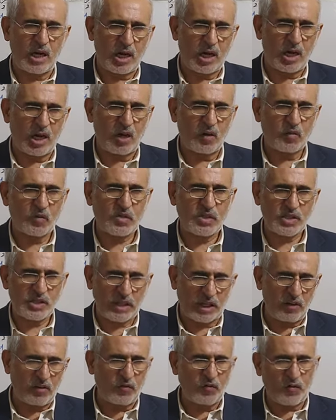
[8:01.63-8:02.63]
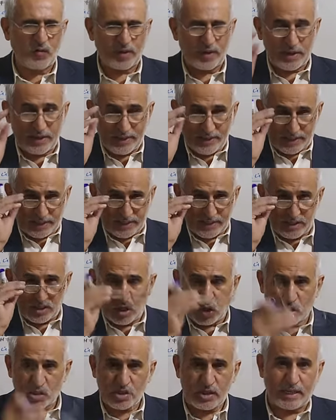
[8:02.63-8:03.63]
of sulfur
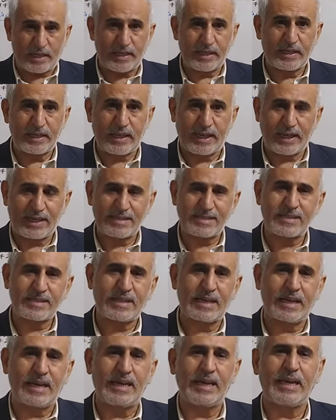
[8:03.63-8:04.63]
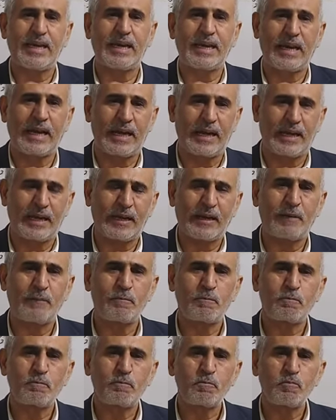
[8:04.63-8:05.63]
dioxide gas in
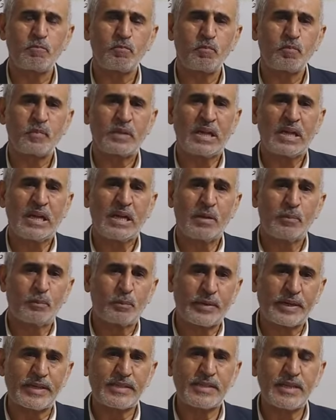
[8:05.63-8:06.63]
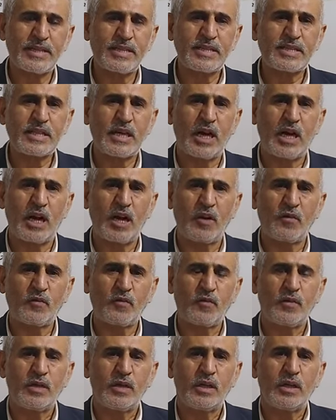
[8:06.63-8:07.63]
air, presence
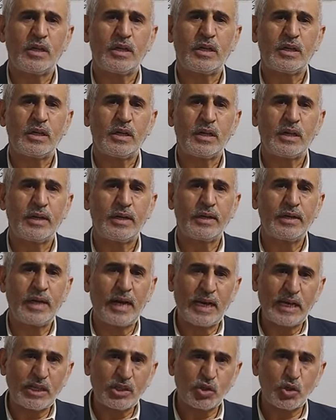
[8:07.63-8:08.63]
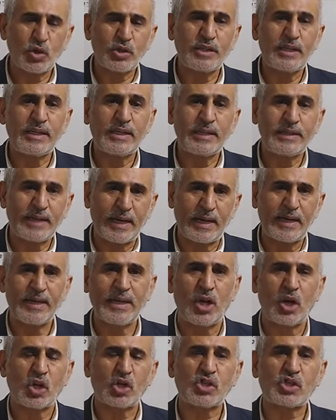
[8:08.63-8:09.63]
of nitrogen
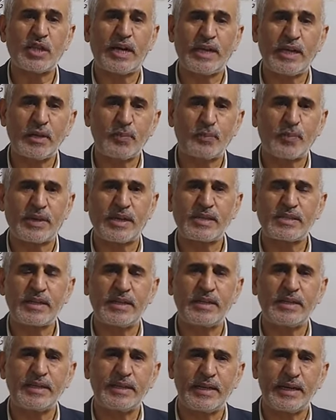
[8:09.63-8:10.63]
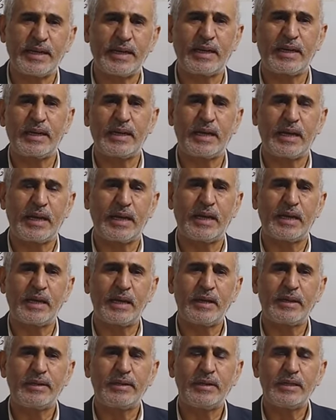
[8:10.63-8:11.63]
dioxide present in
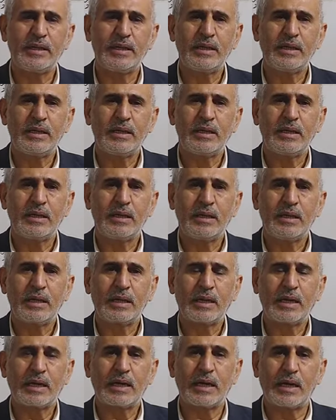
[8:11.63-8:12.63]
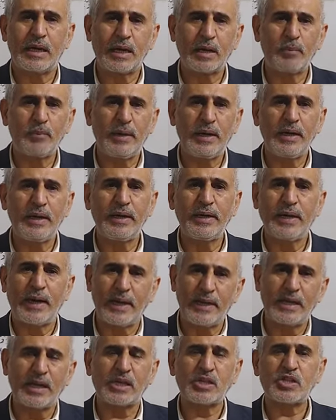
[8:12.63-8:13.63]
air, carbon
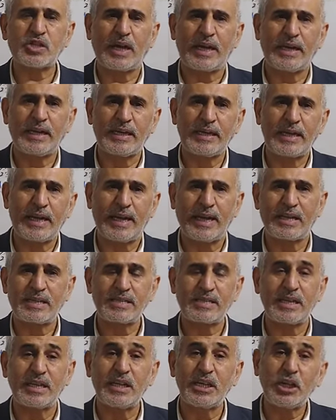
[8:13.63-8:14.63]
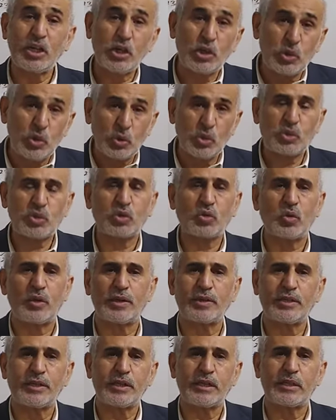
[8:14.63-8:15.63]
dioxide gas in huge
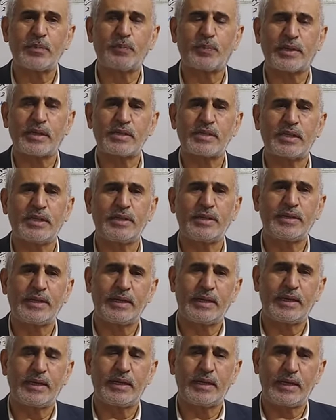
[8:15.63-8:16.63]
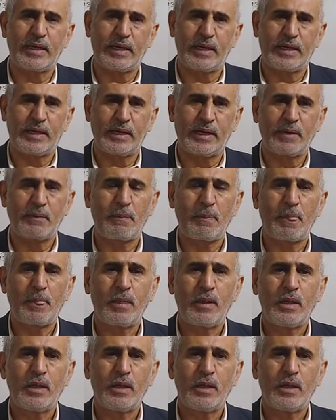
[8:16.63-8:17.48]
quantity present in air.